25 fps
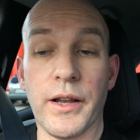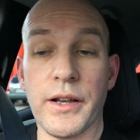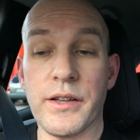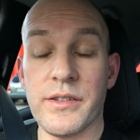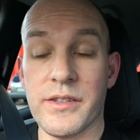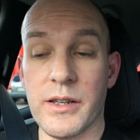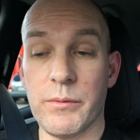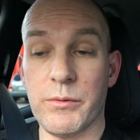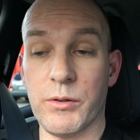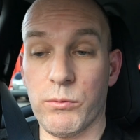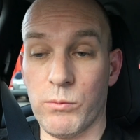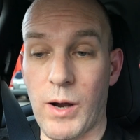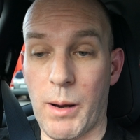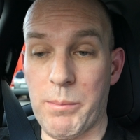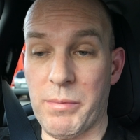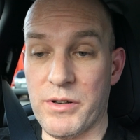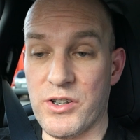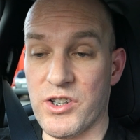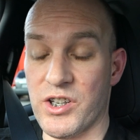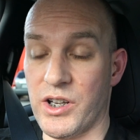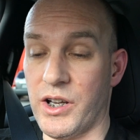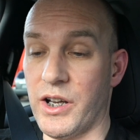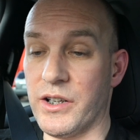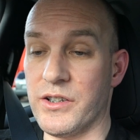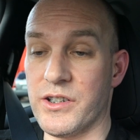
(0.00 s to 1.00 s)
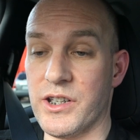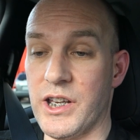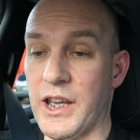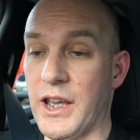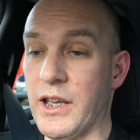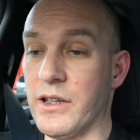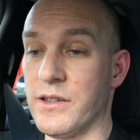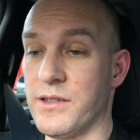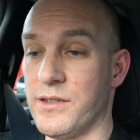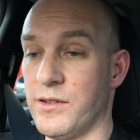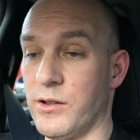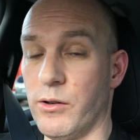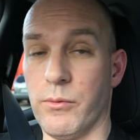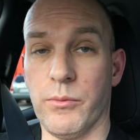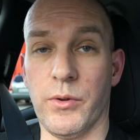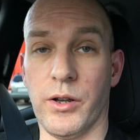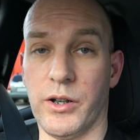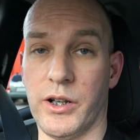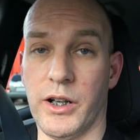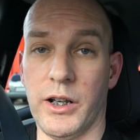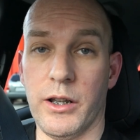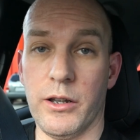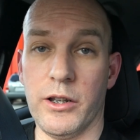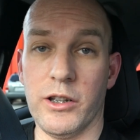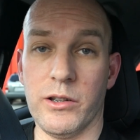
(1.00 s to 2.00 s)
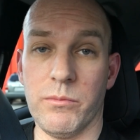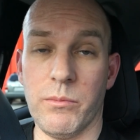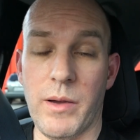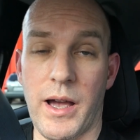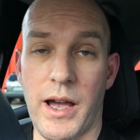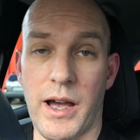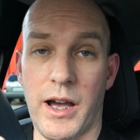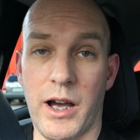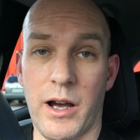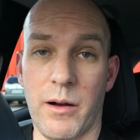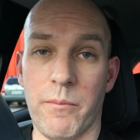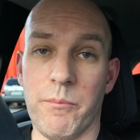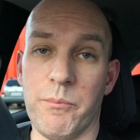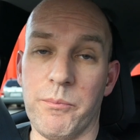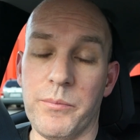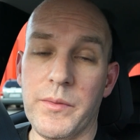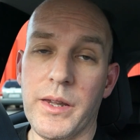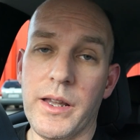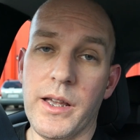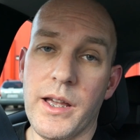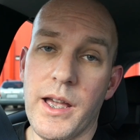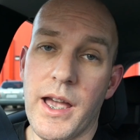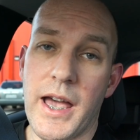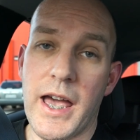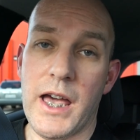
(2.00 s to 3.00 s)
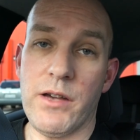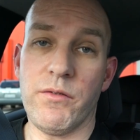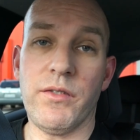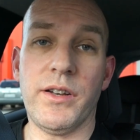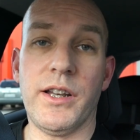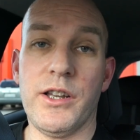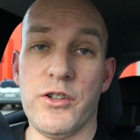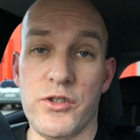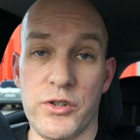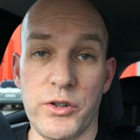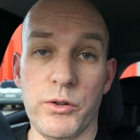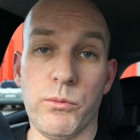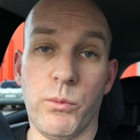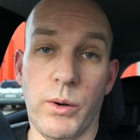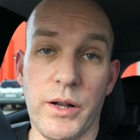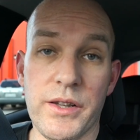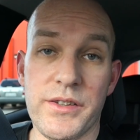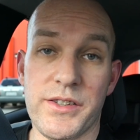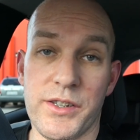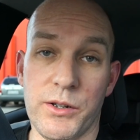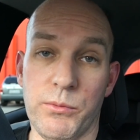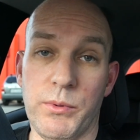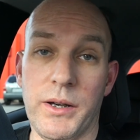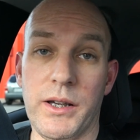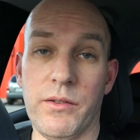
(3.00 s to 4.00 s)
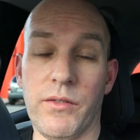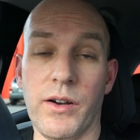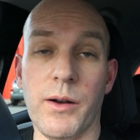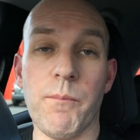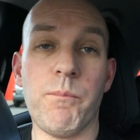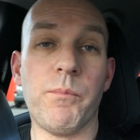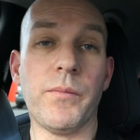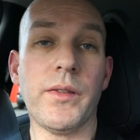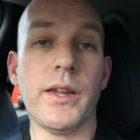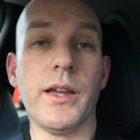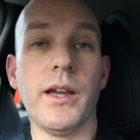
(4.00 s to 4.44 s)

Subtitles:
accept a rapid charge here, so I'm not going to have an issue whatsoever.